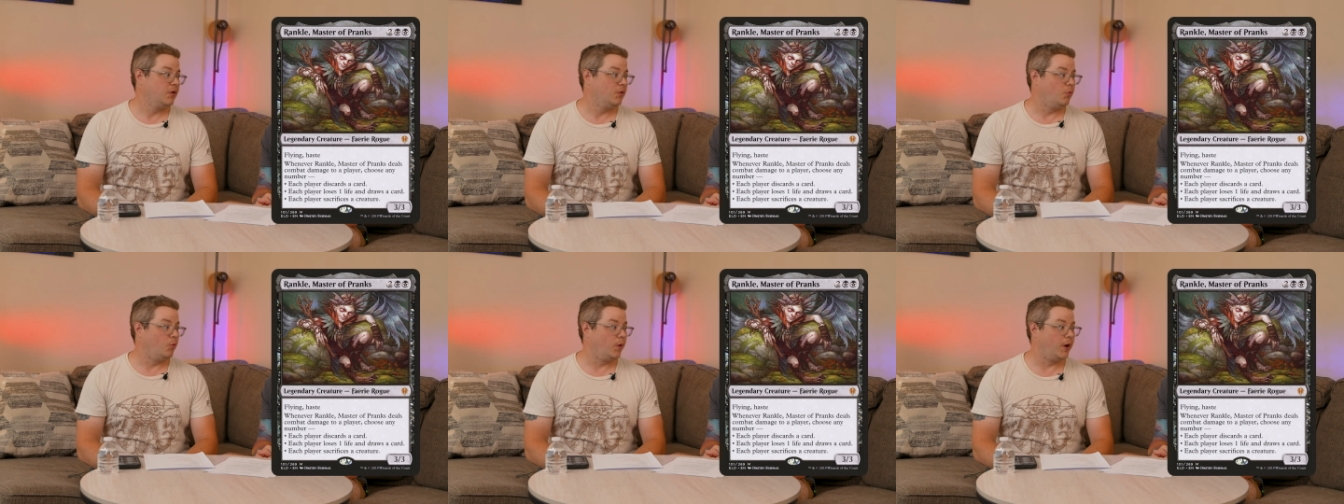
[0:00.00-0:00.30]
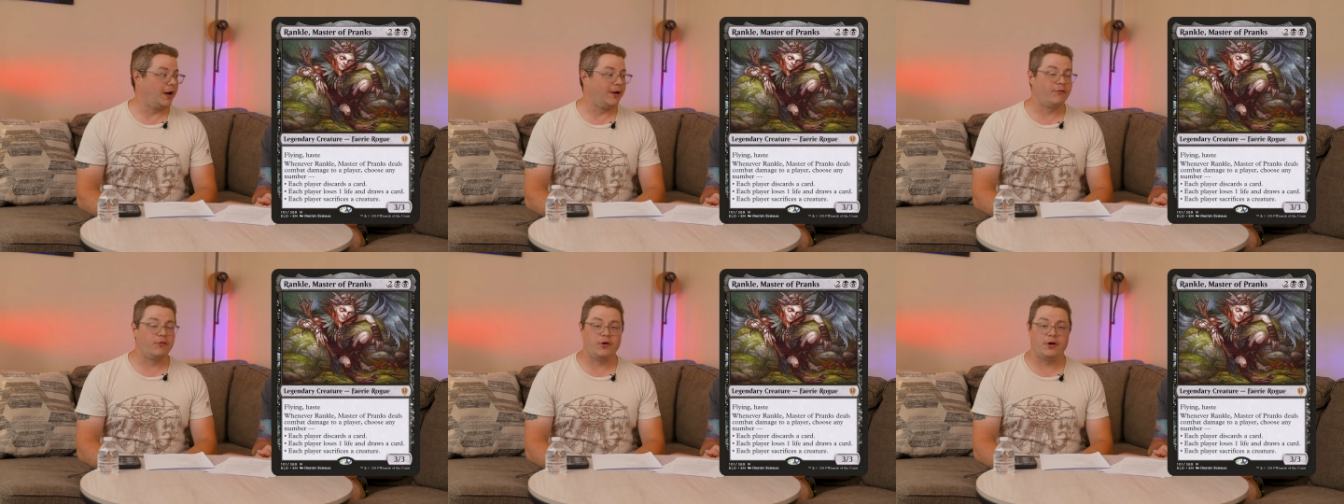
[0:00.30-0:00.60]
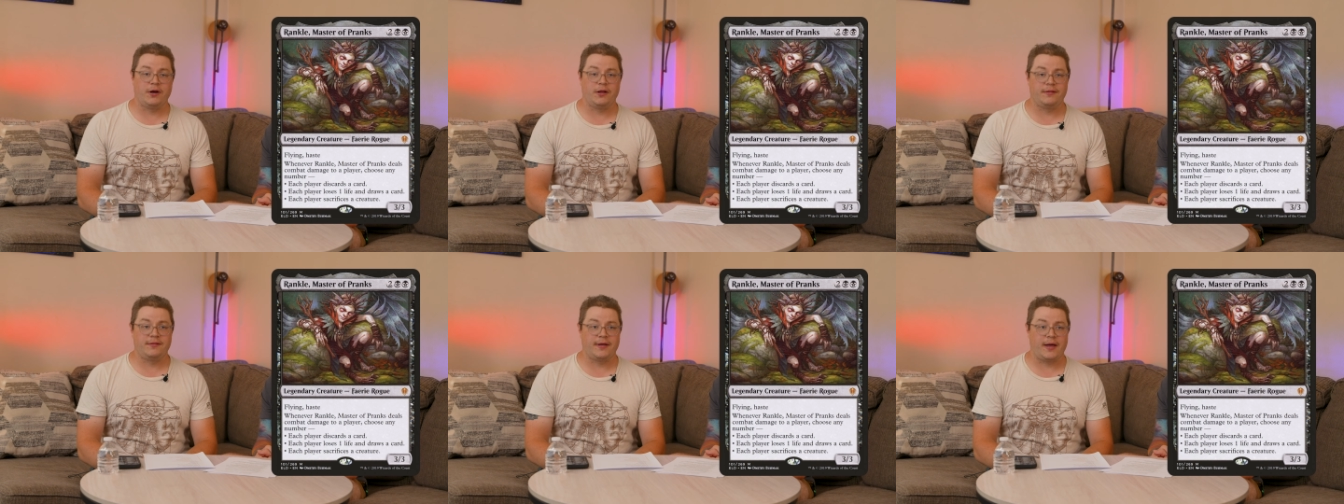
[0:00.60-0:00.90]
Whenever
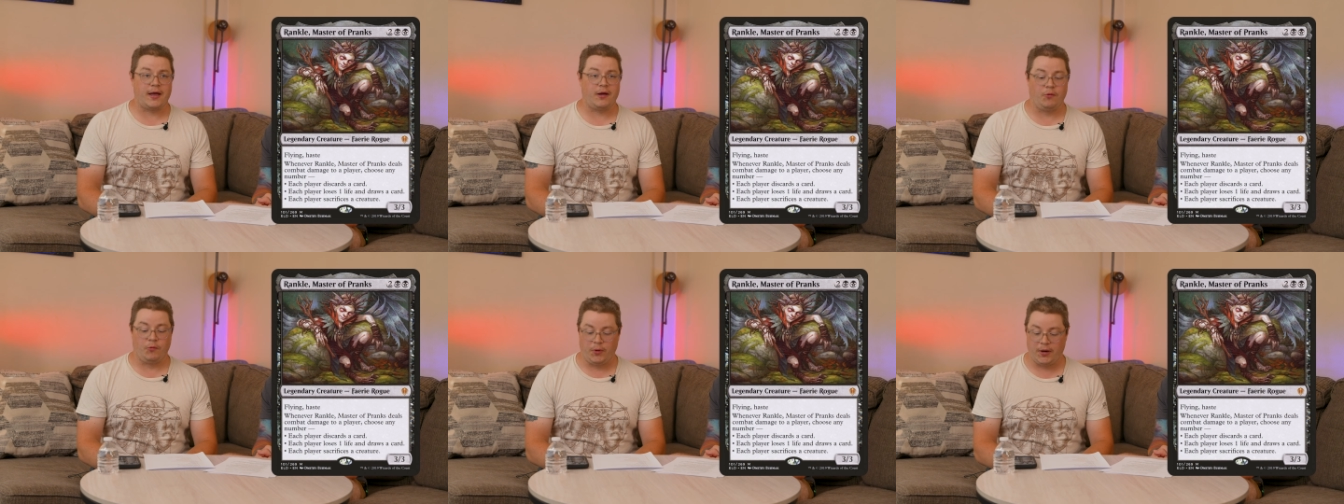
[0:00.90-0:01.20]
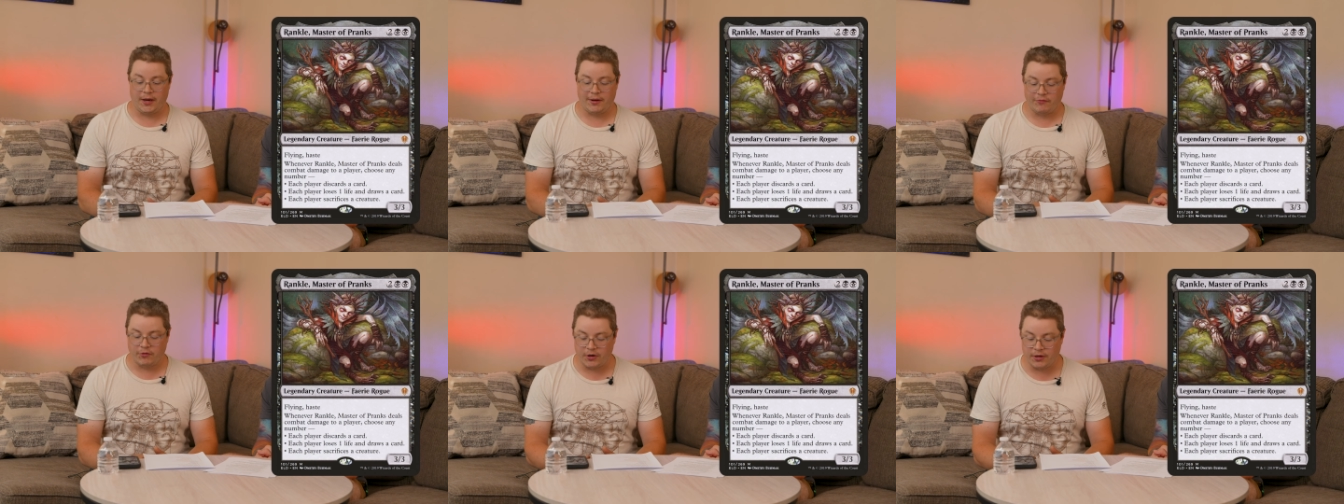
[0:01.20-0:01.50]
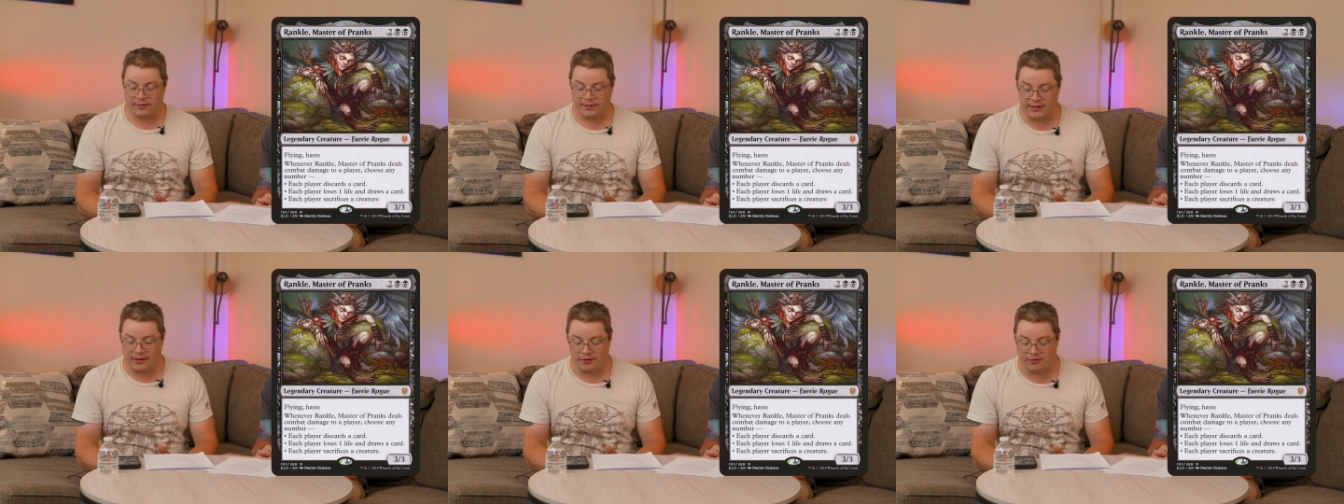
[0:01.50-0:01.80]

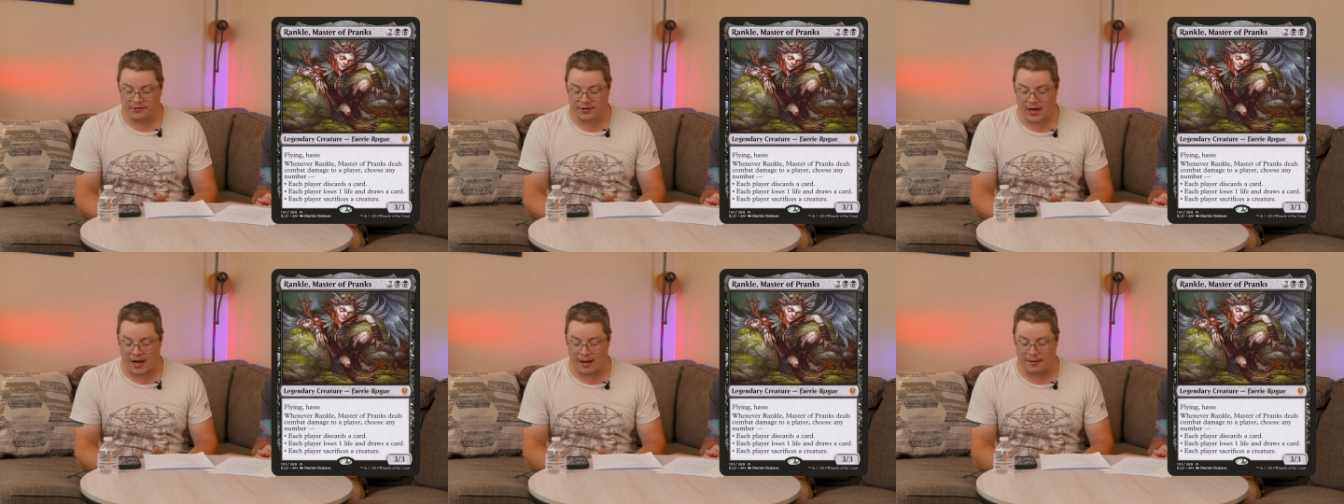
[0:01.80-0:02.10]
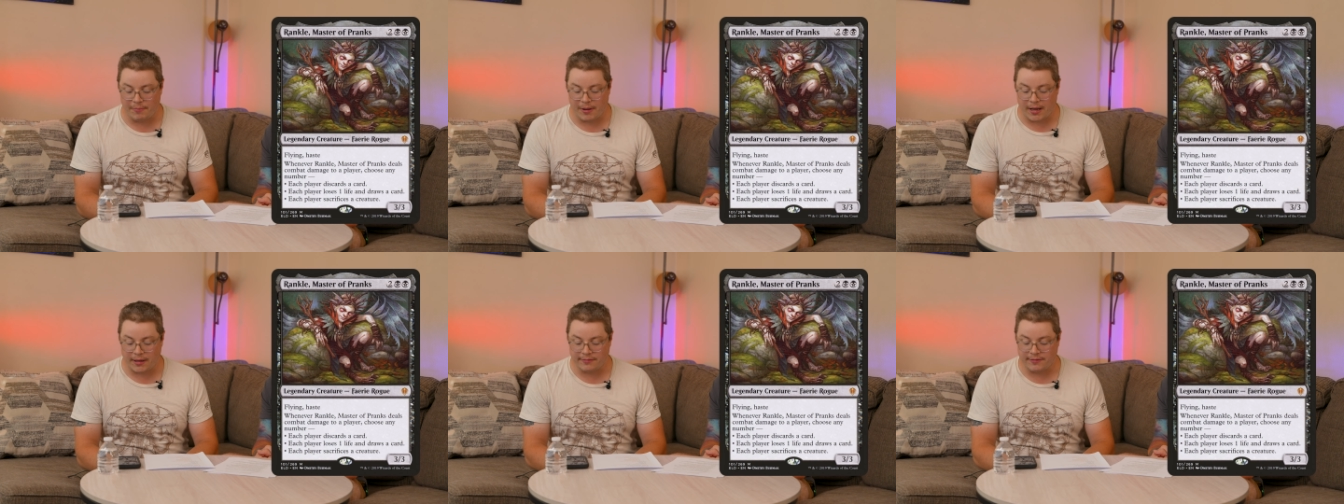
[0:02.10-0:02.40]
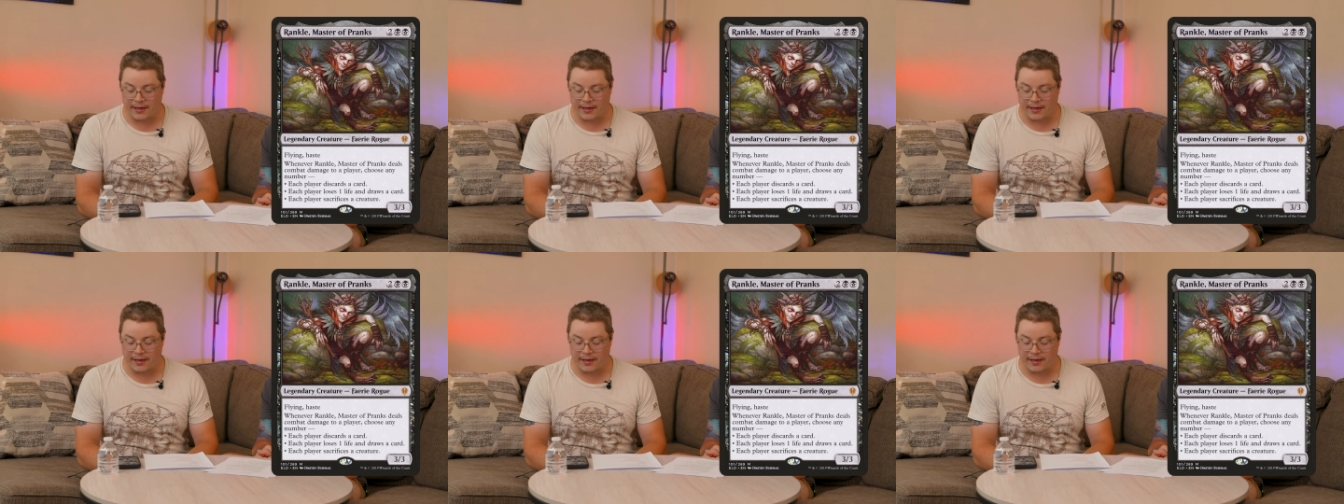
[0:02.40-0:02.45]
it deals combat